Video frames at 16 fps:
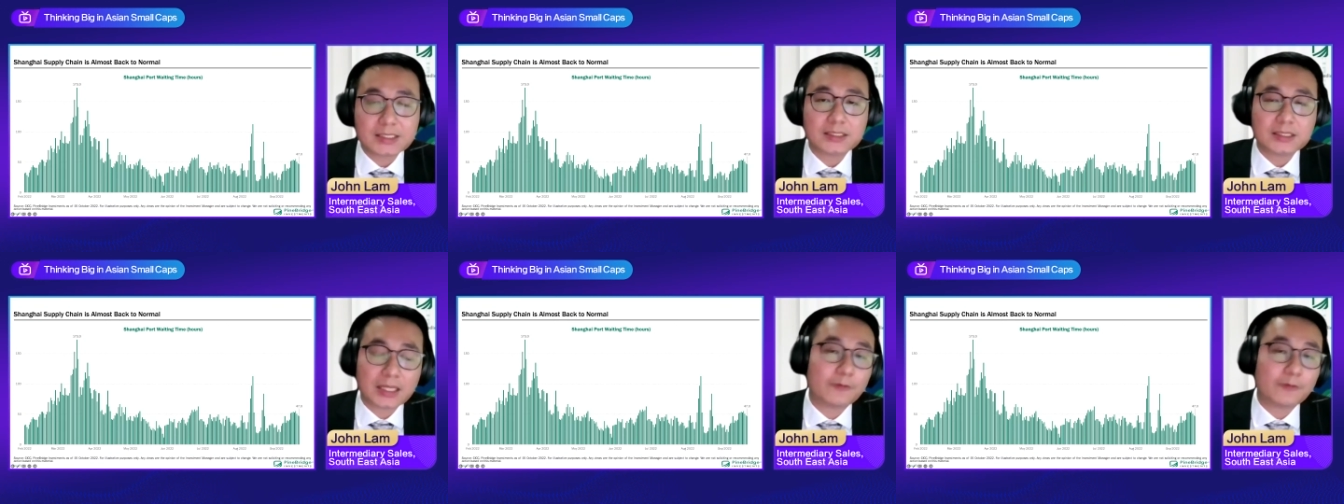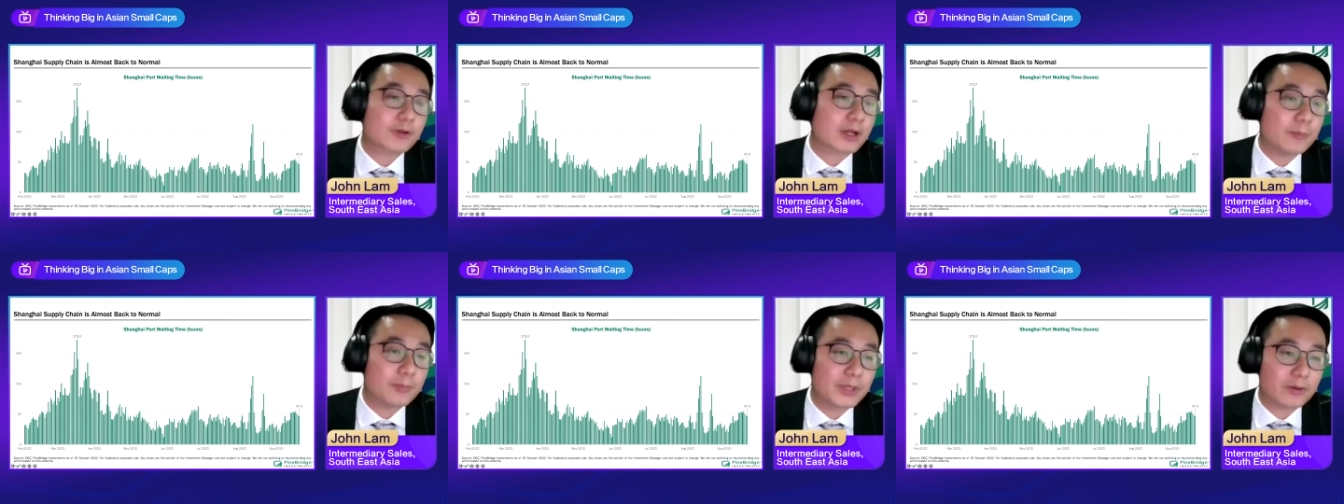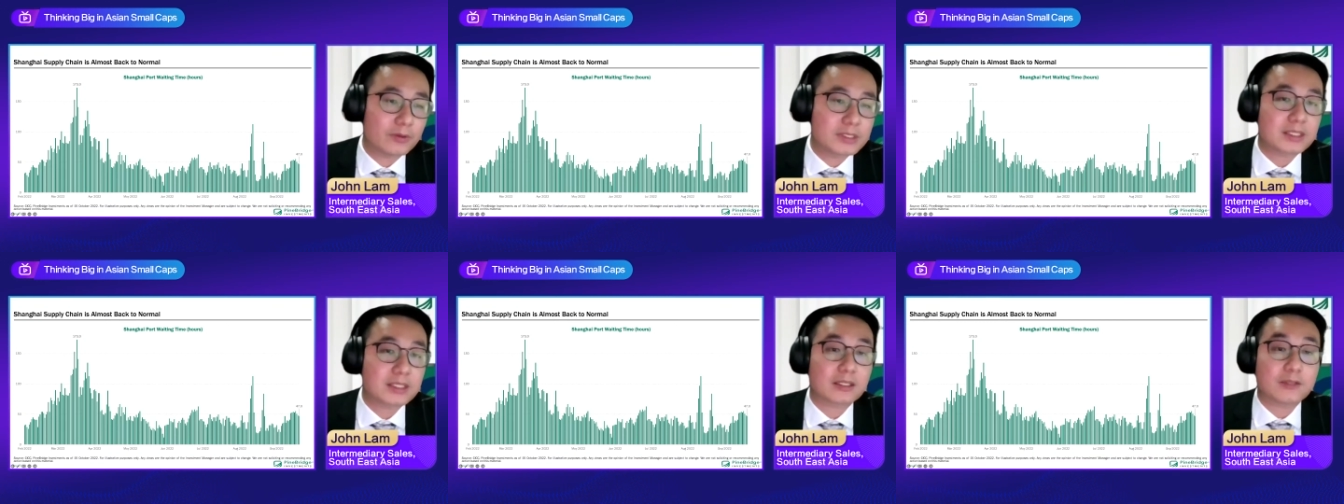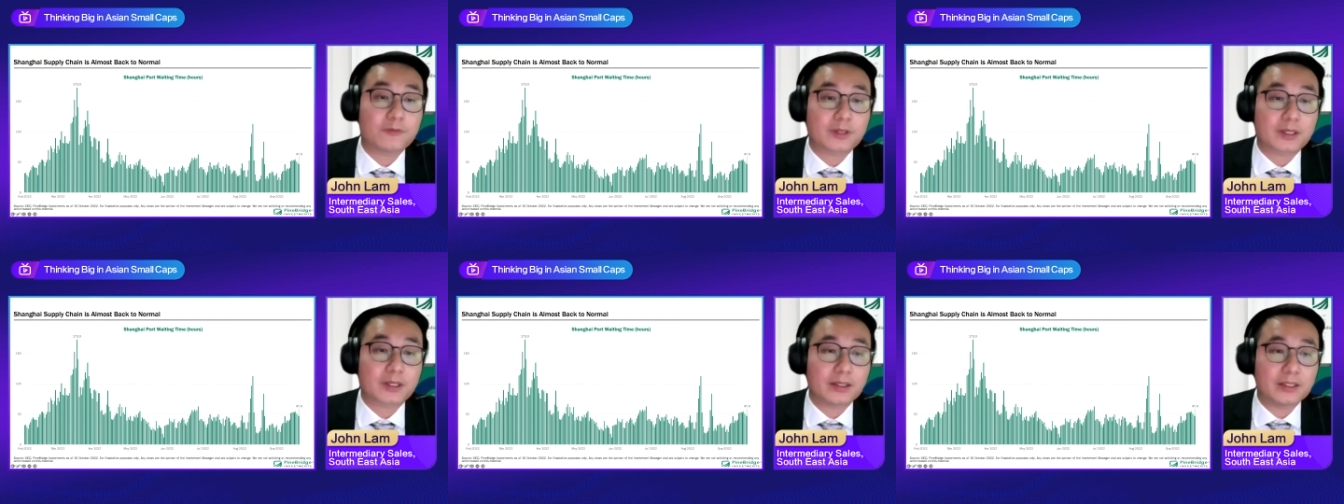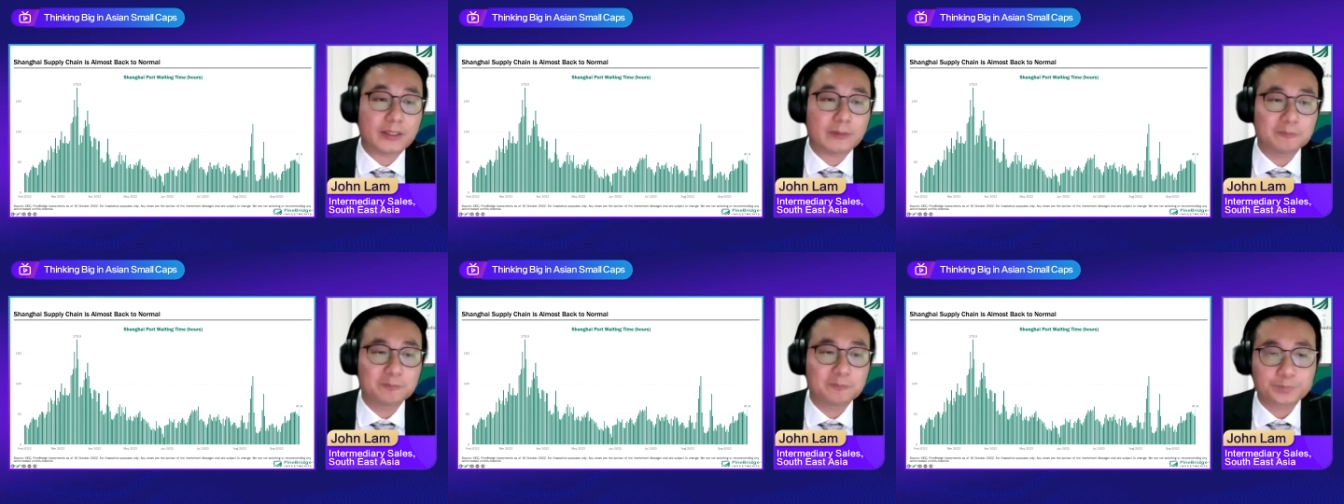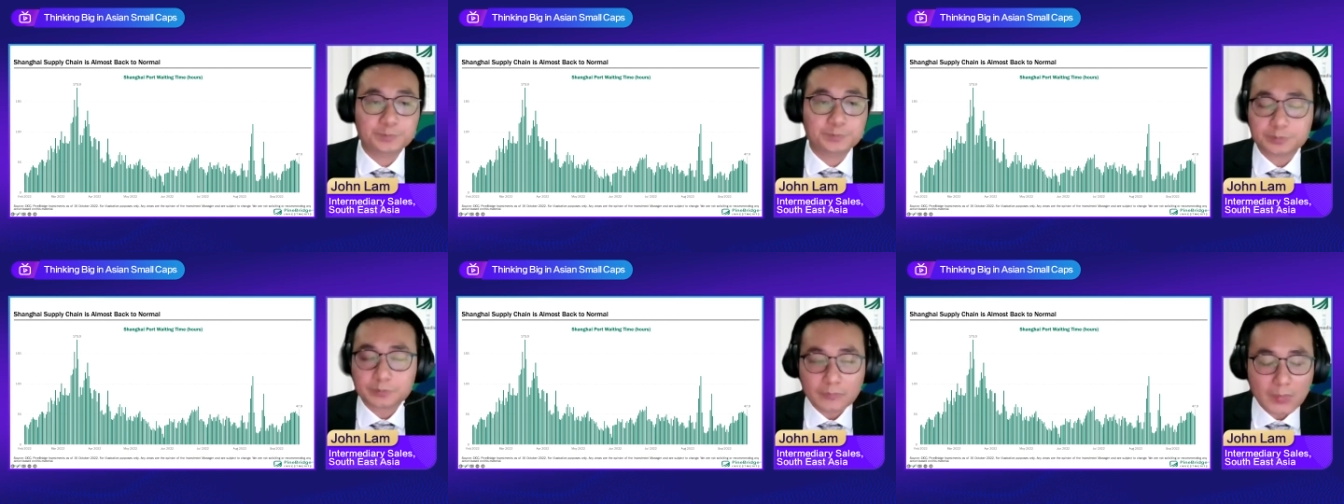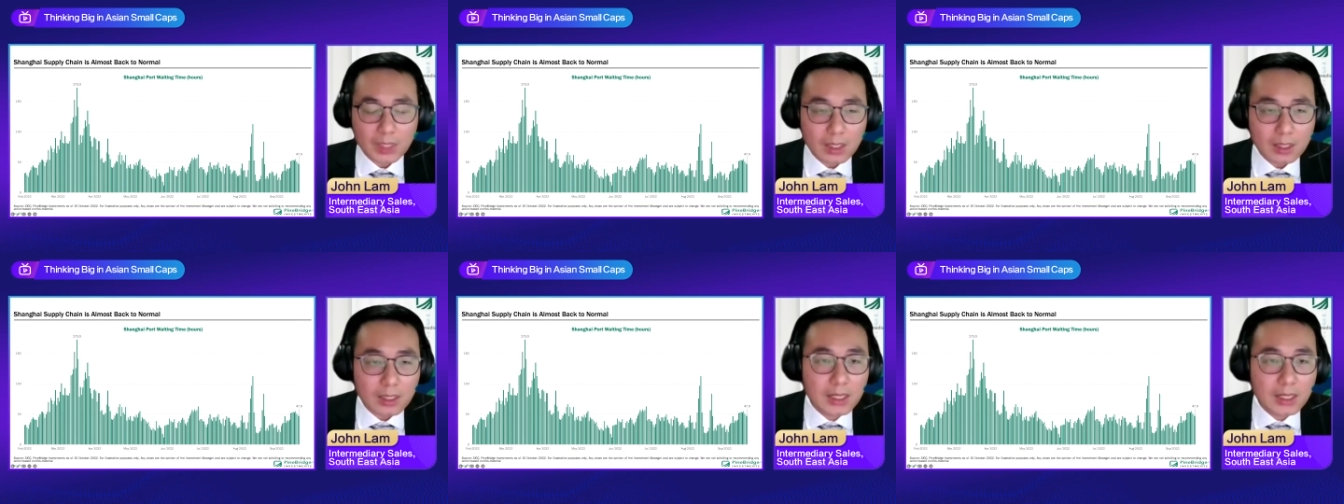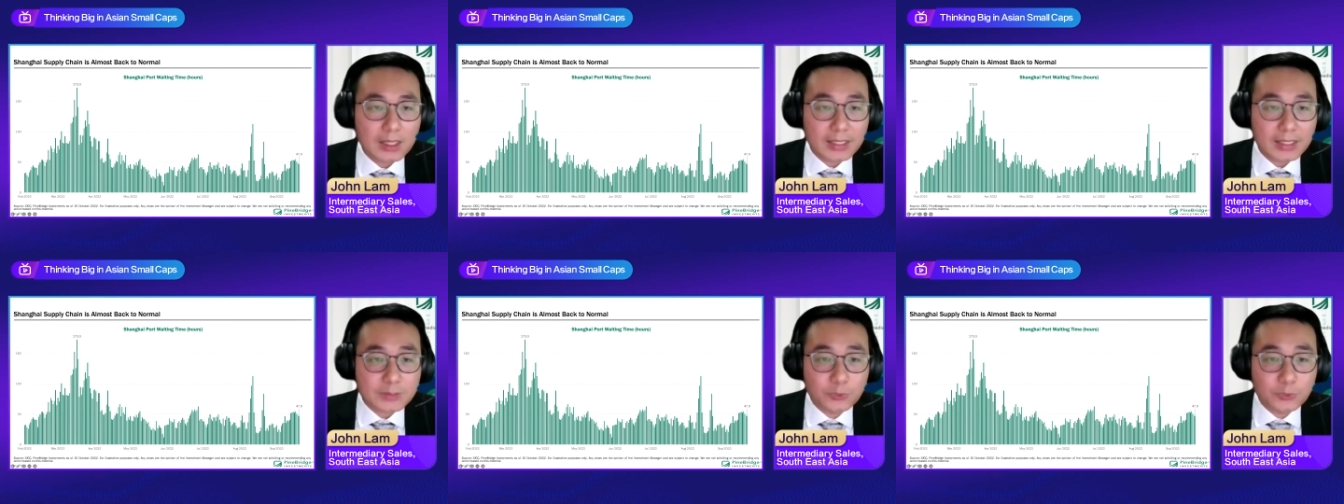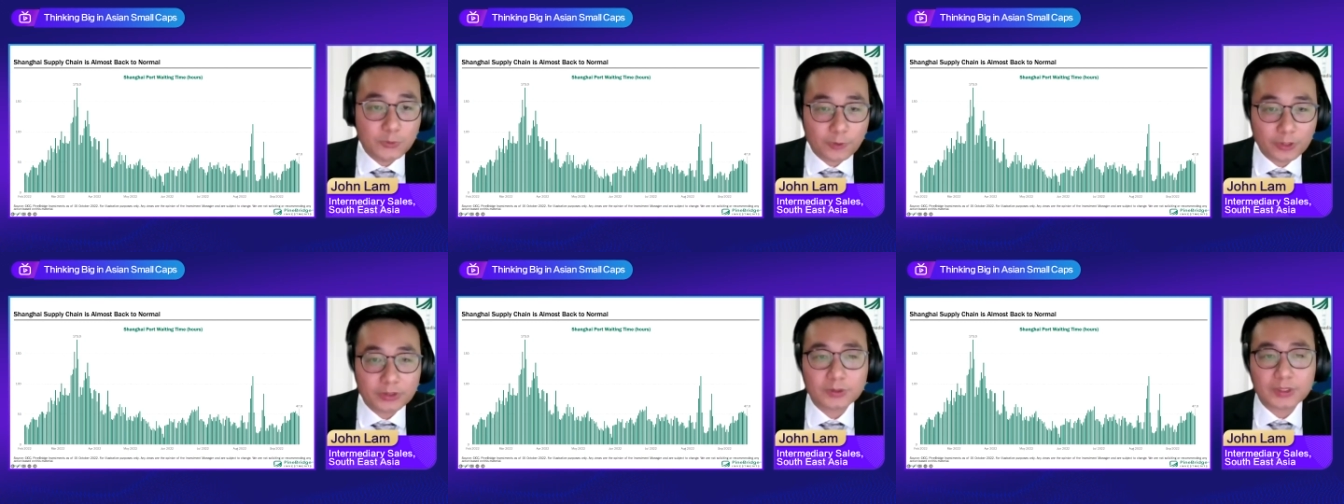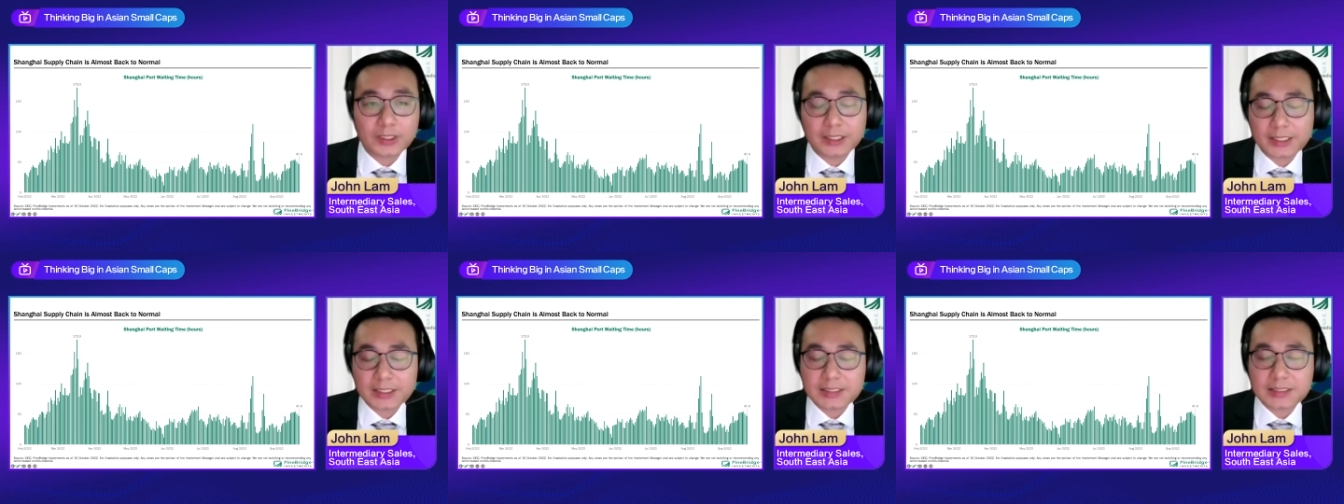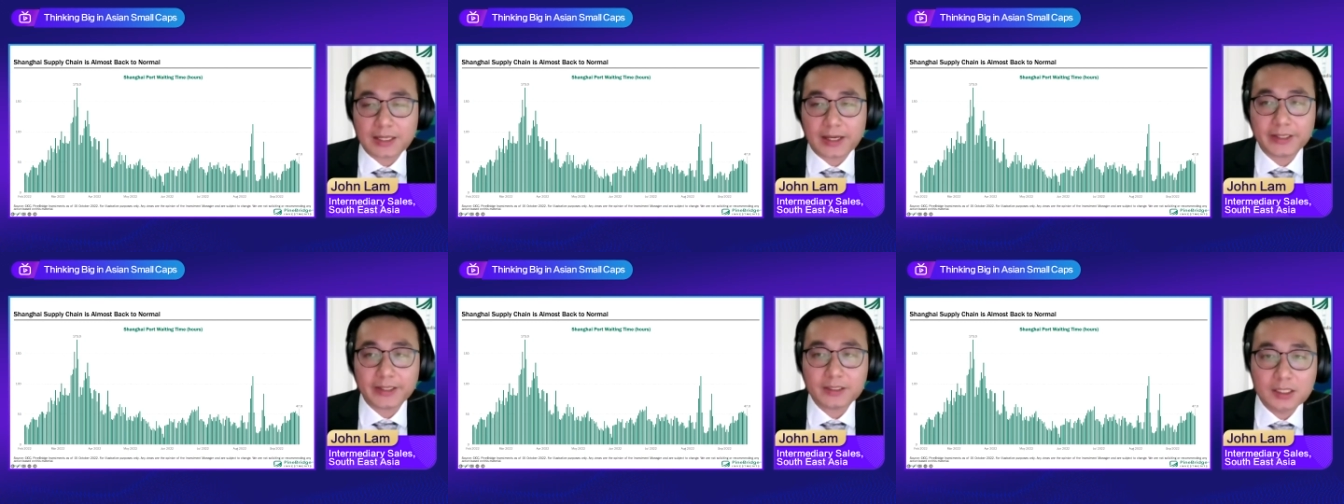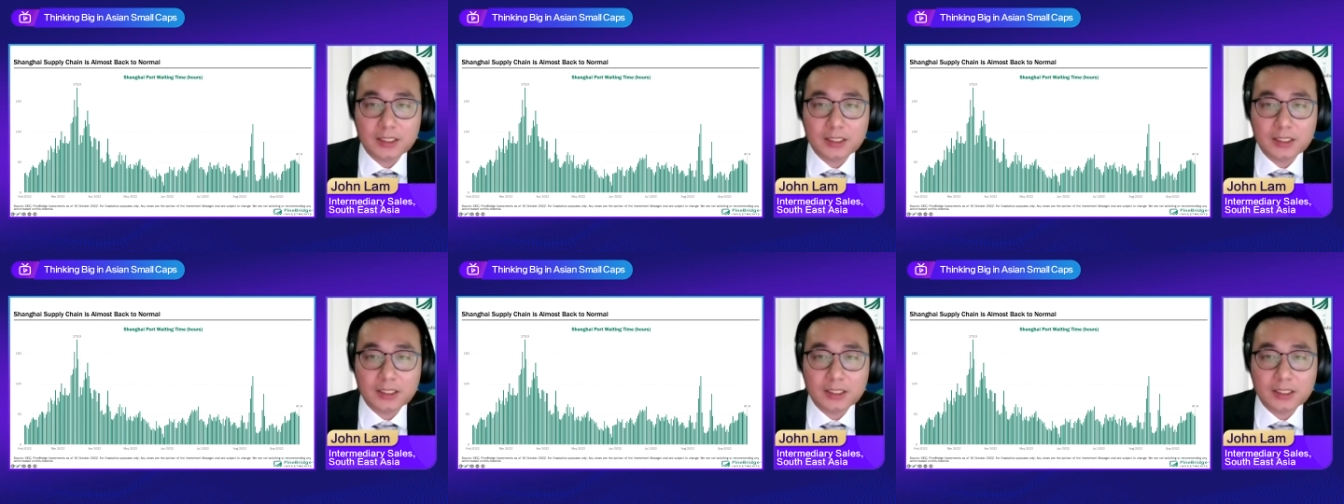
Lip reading: that have come down significantly. Let's move on to the next slide,